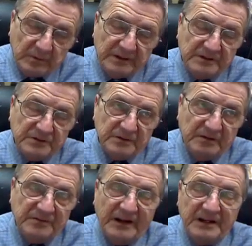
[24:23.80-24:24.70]
went
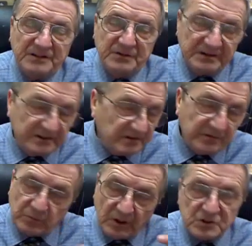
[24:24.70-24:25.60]
into finance, you had the
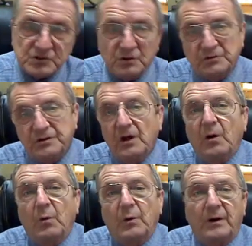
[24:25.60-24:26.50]
different ratios.
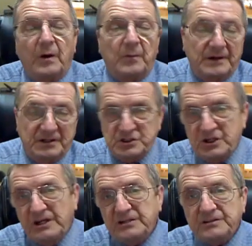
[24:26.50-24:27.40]
What do I want to
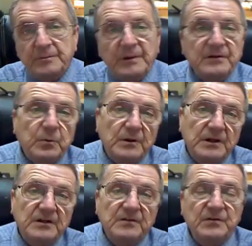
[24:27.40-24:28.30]
change? Depends
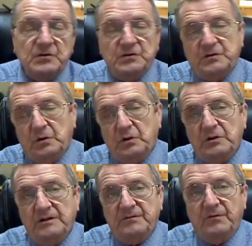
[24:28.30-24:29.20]
what individuals are
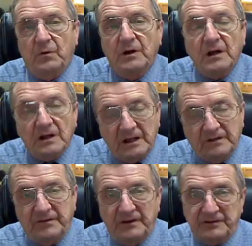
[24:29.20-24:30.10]
looking for,
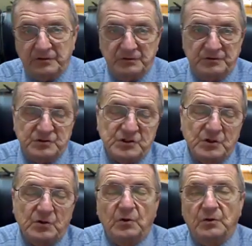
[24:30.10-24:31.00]
investors and
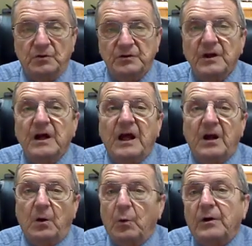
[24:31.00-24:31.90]
shareholders,
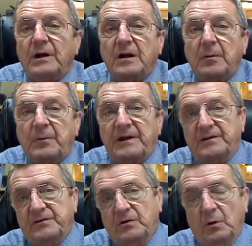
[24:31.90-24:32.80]
or where the
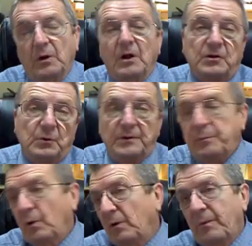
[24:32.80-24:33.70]
company has to go. Do
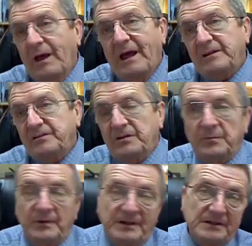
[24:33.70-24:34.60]
we pull back
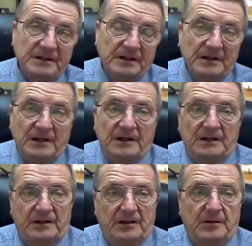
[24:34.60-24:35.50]
instead of being
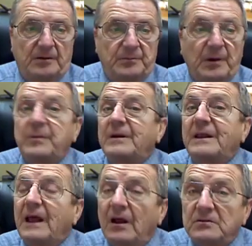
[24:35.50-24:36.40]
a
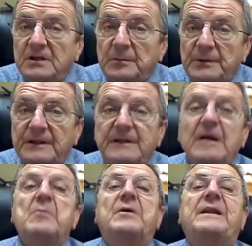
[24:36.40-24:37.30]
publicly held
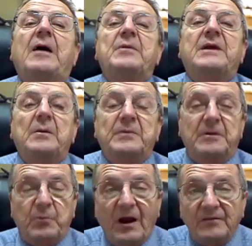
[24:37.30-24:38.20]
company, but now
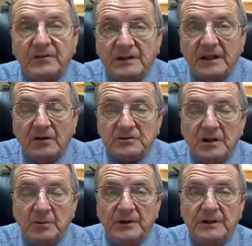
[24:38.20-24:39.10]
becoming a privately
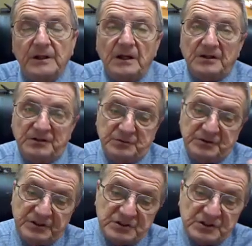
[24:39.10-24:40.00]
held company? Because
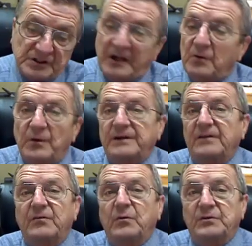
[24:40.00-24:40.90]
strategically, I don't
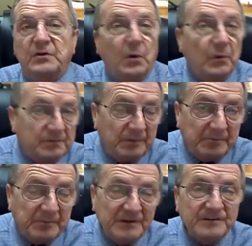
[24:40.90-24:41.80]
want everyone to know what
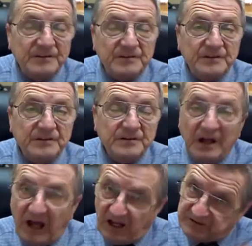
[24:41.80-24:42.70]
my business
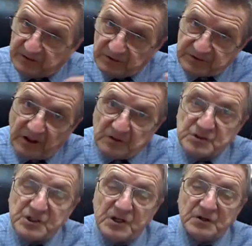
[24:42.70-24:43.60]
is. I still
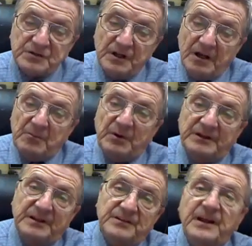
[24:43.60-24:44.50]
sell shares,
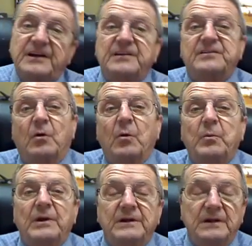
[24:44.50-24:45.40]
but it's not as
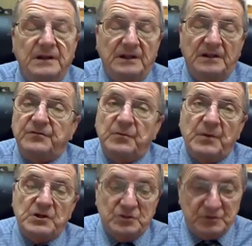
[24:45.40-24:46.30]
open
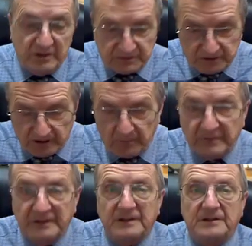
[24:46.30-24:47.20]
information. You have to
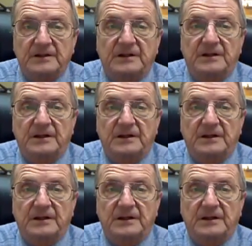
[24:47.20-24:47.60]
come in,